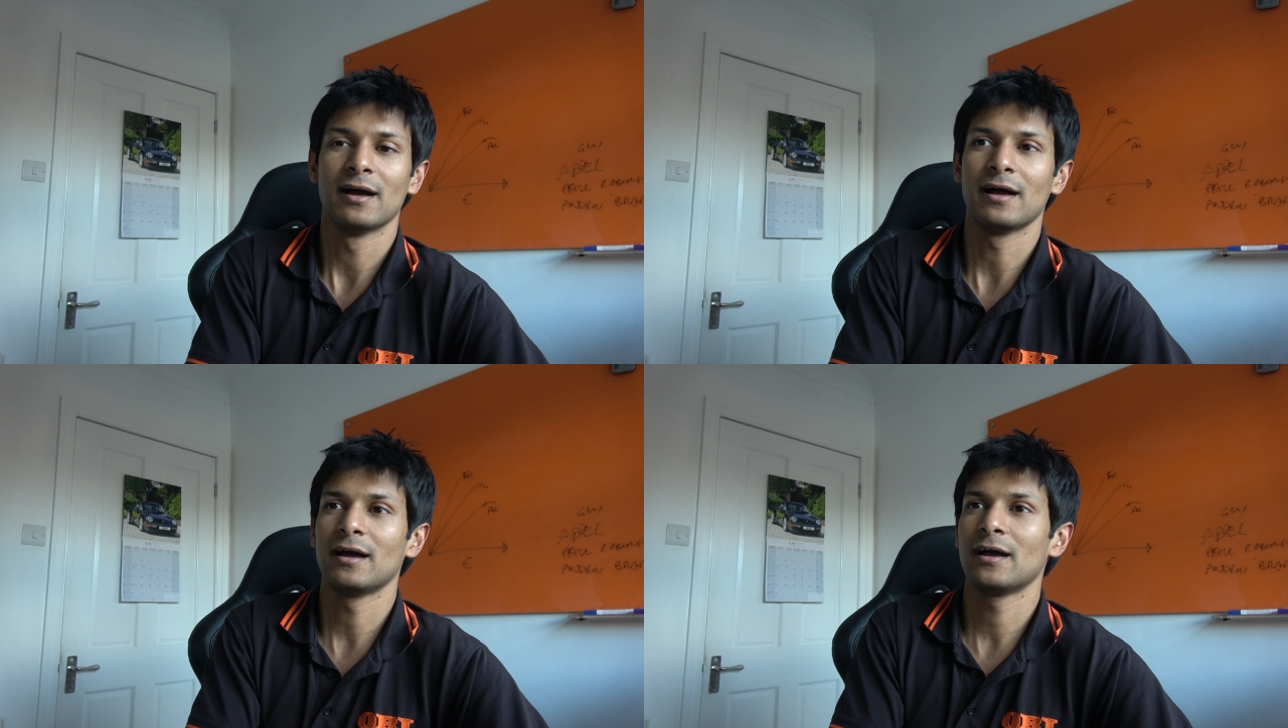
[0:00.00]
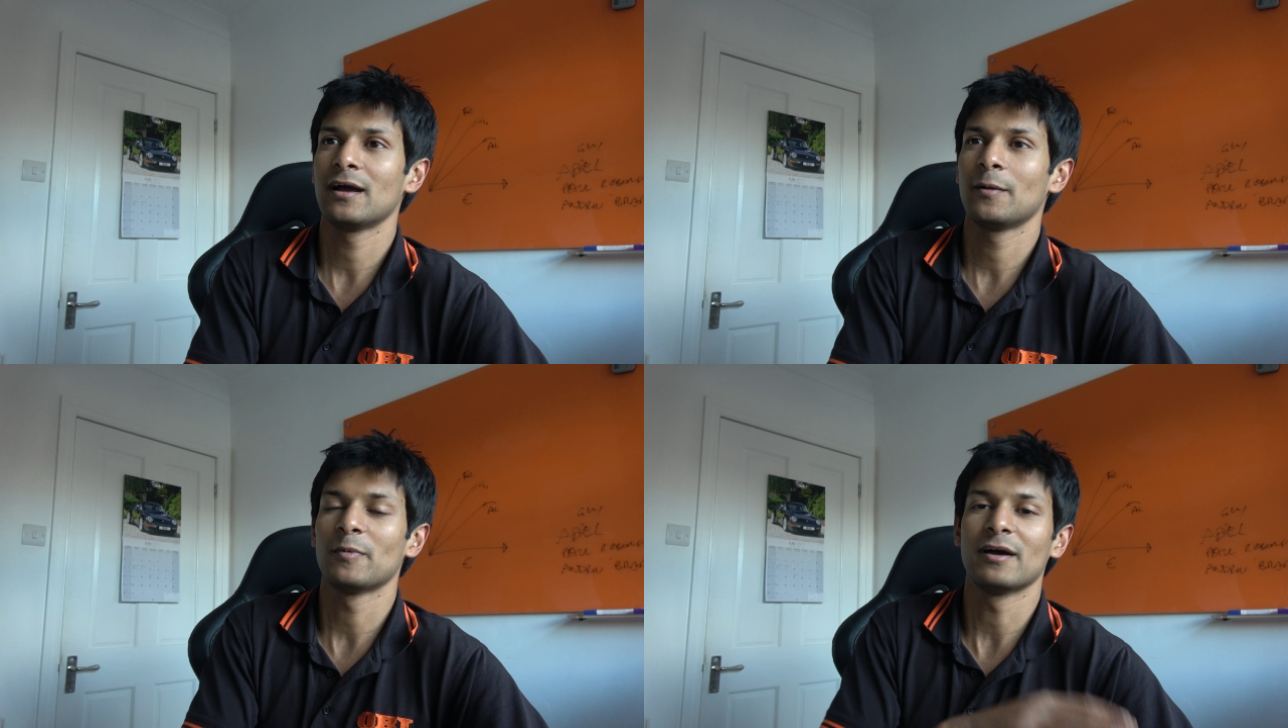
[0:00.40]

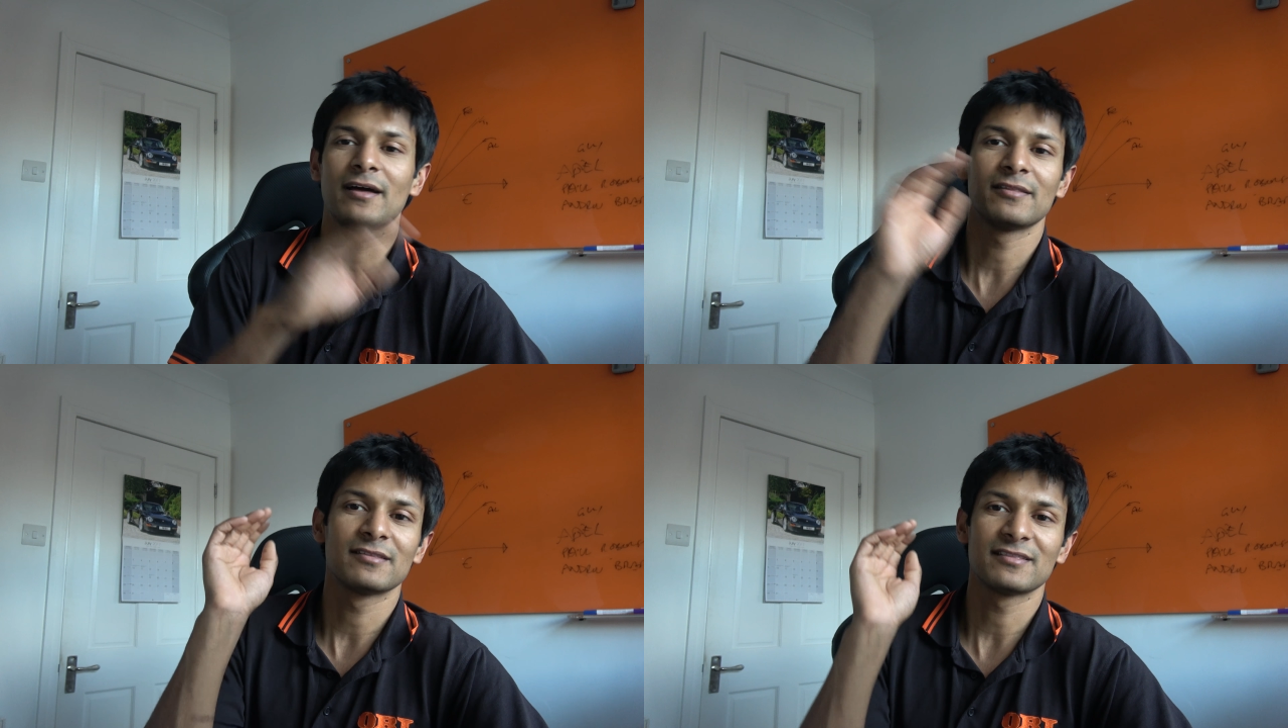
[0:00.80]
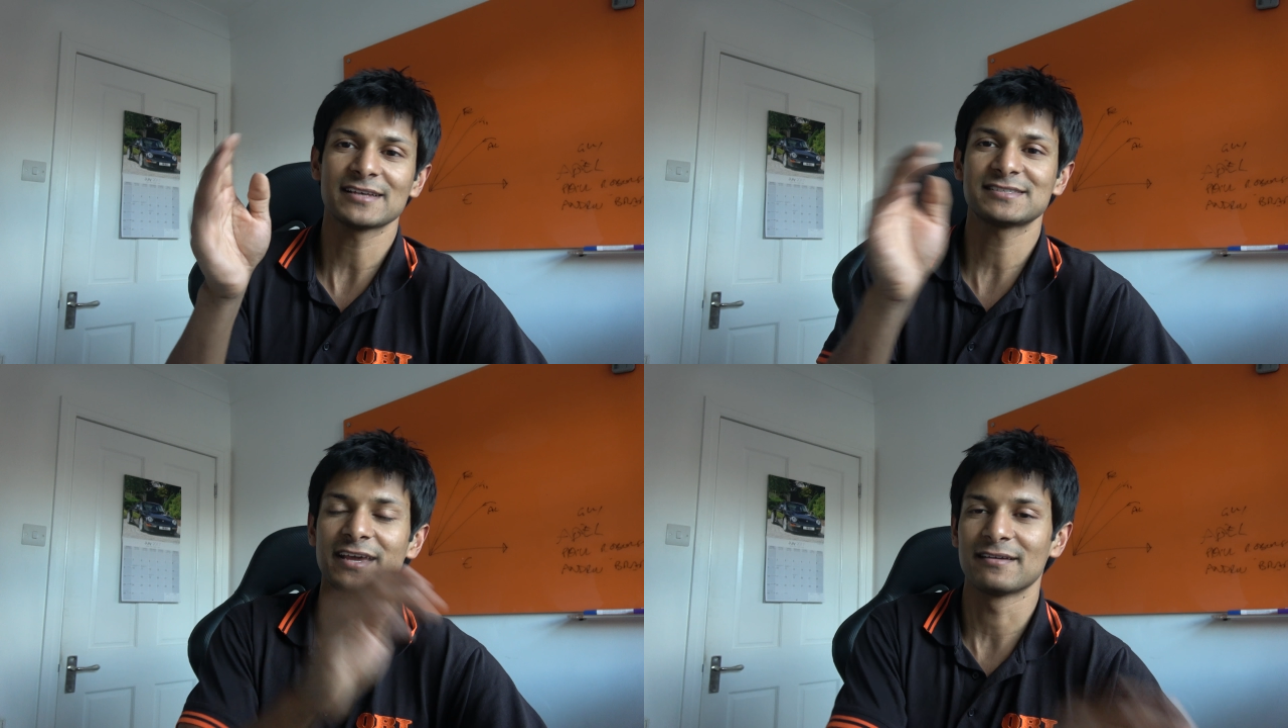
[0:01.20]
And
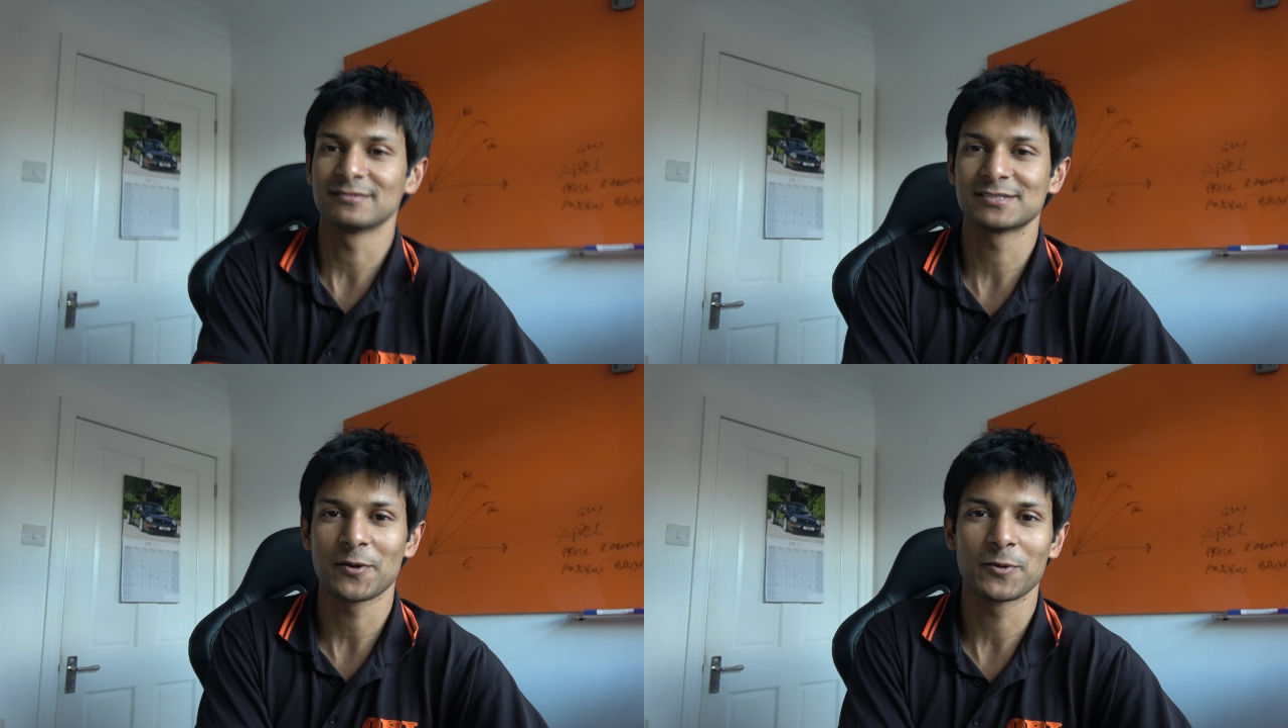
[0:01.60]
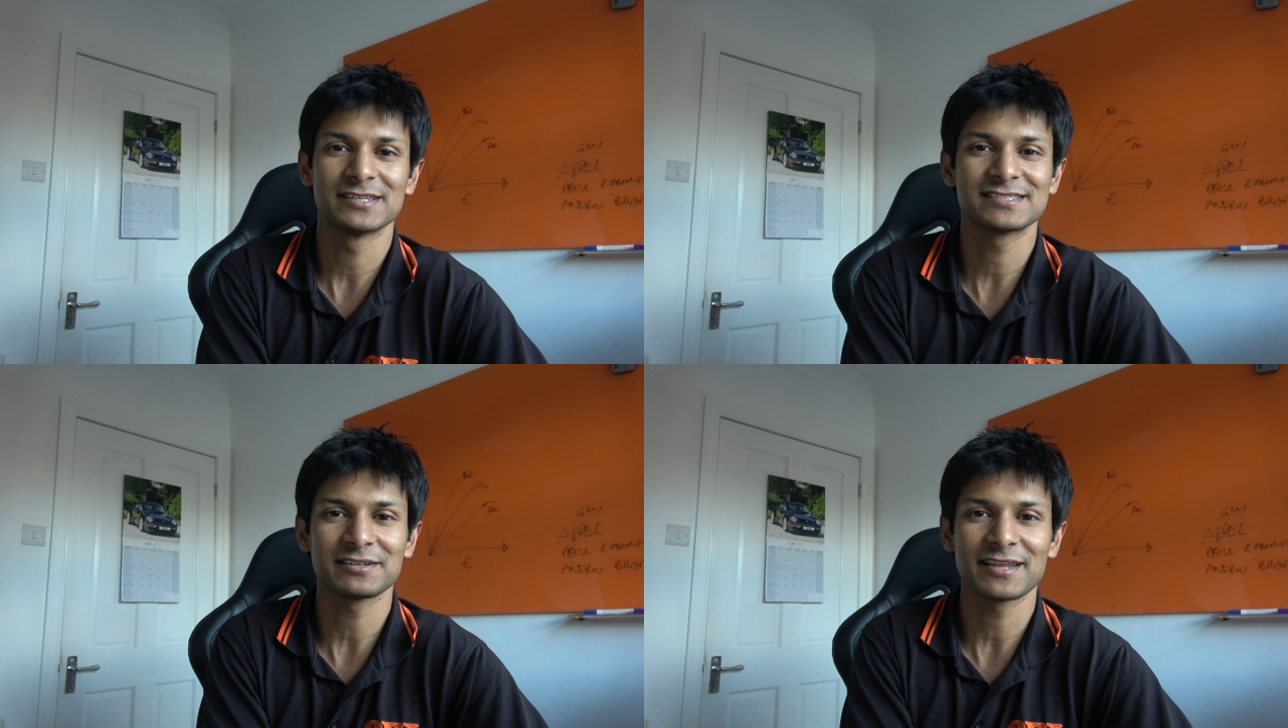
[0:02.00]
that's it. So
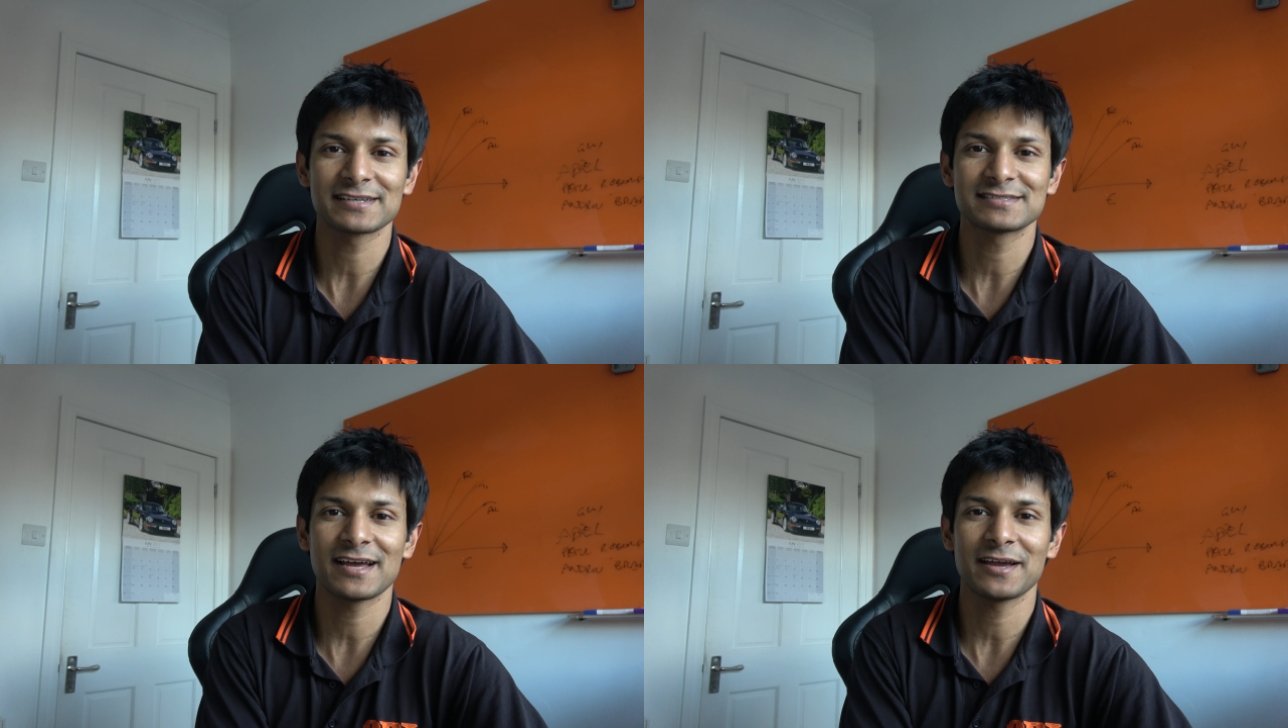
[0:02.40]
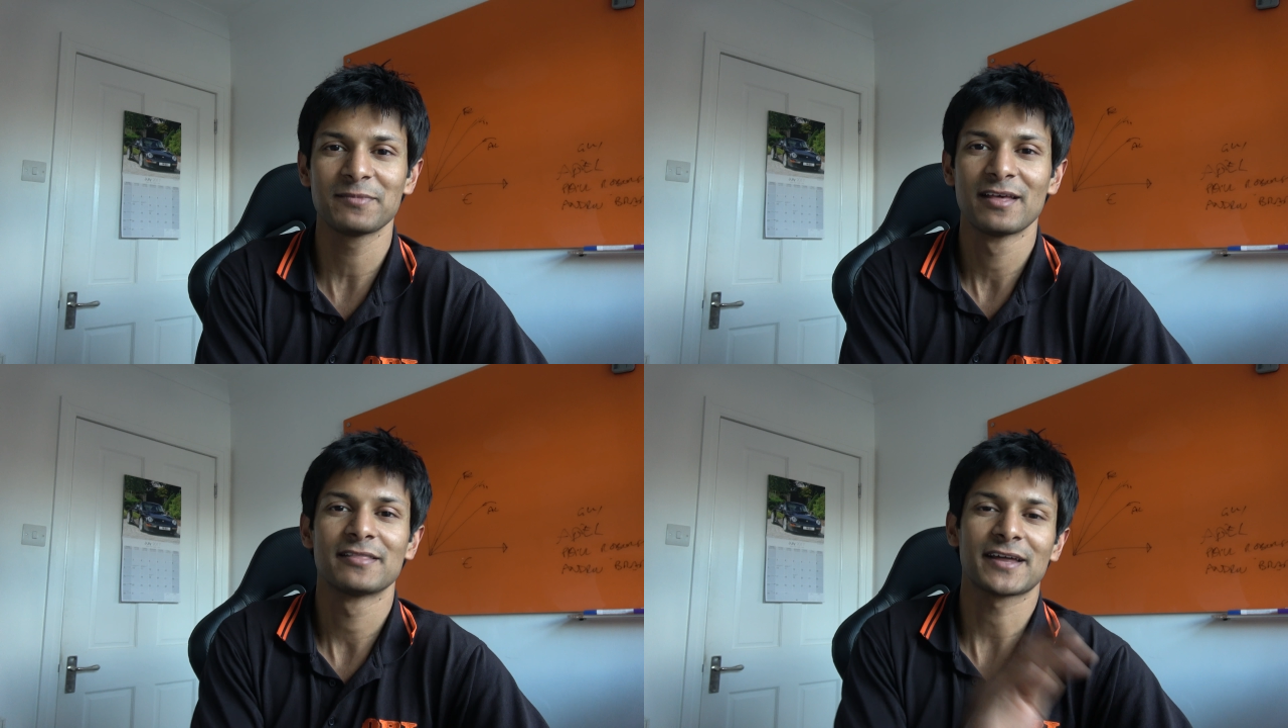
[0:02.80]
until next
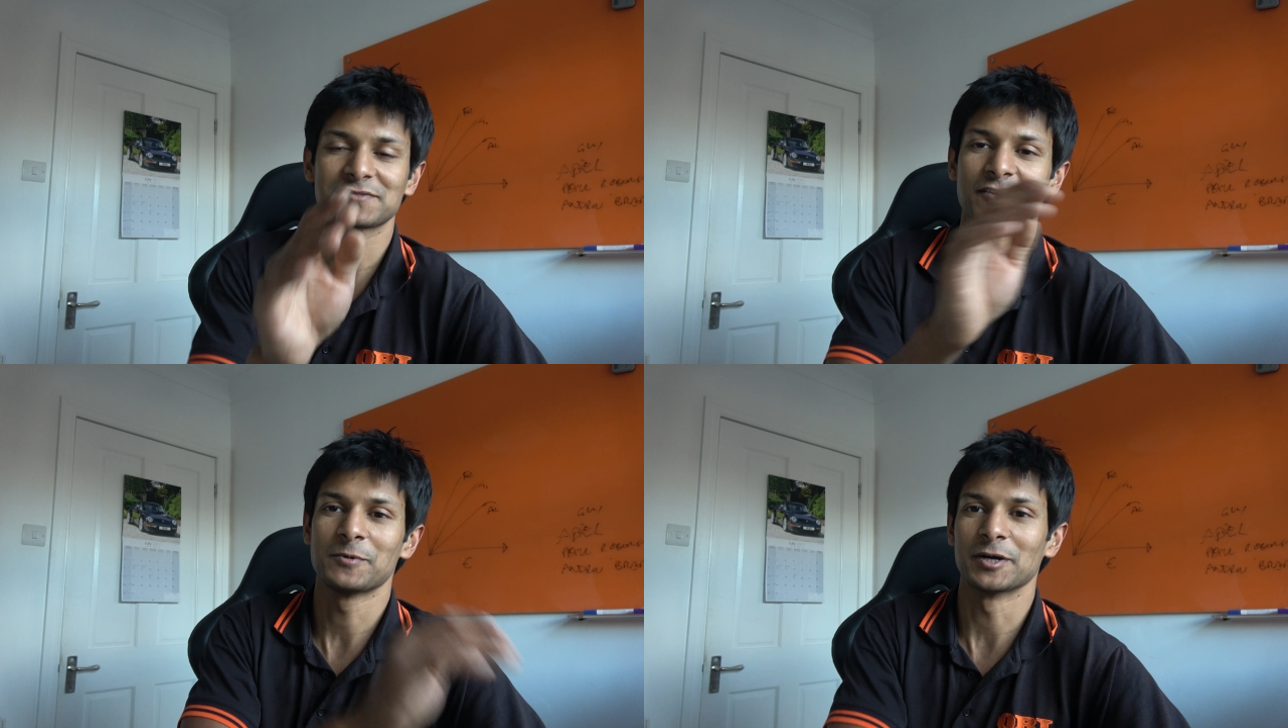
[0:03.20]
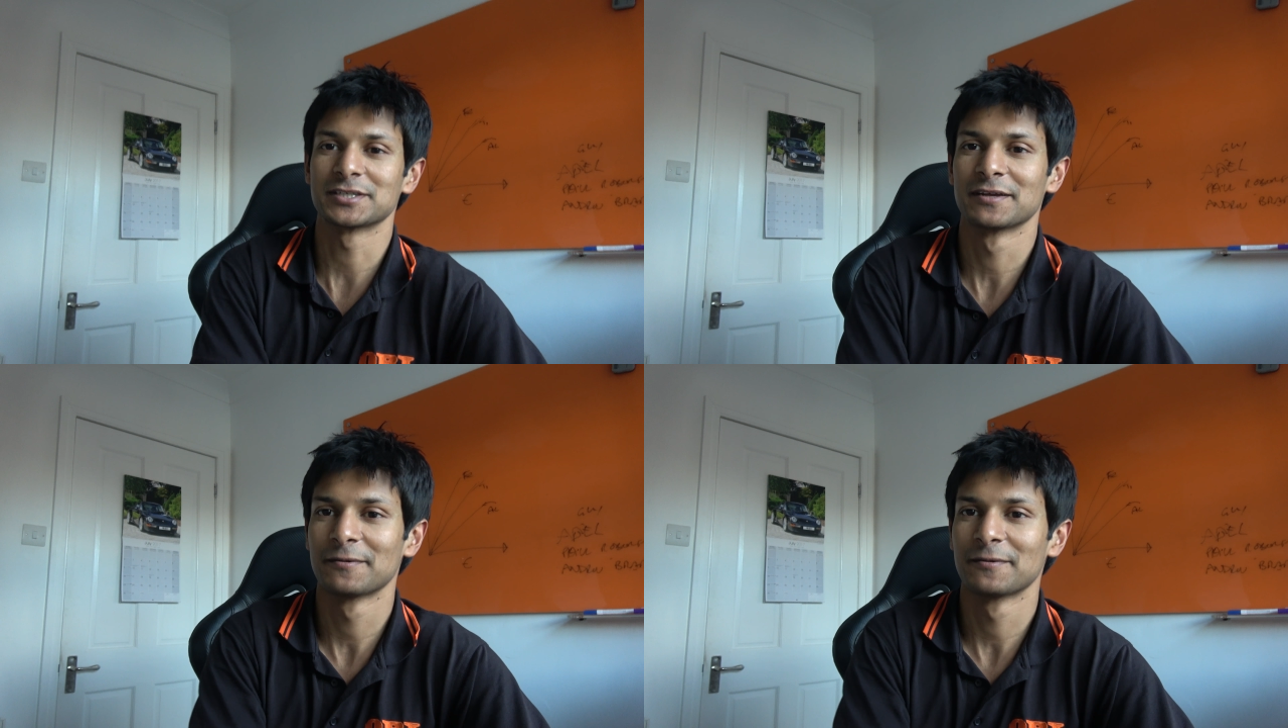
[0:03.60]
time, thanks very much.